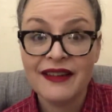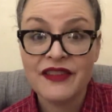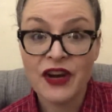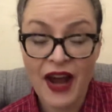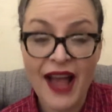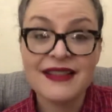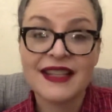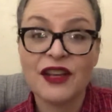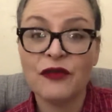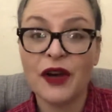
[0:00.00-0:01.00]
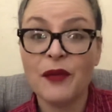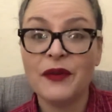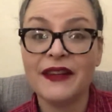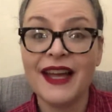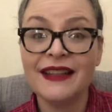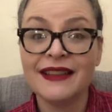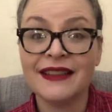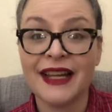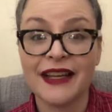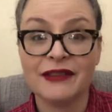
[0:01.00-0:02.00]
They're asking very politely,
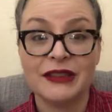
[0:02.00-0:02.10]
like,